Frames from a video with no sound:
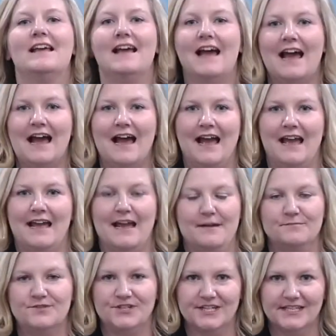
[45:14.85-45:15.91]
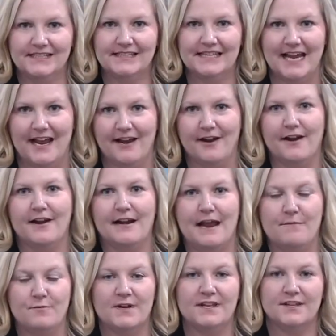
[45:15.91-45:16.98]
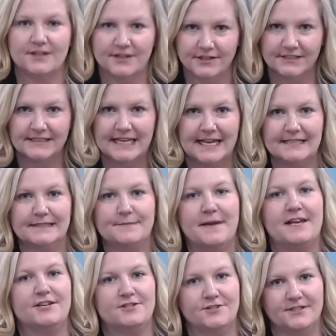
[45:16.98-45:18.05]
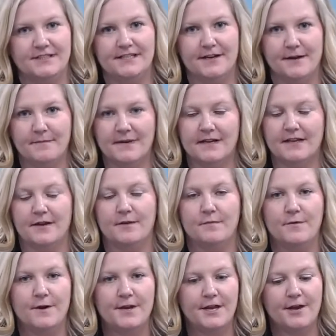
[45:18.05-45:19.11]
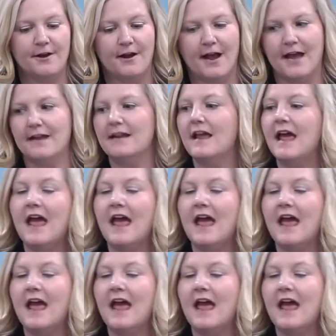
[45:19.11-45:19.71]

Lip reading: Hi, I'm Gina Stager, and I'm one of the nurse case managers here at McLaren Port Huron.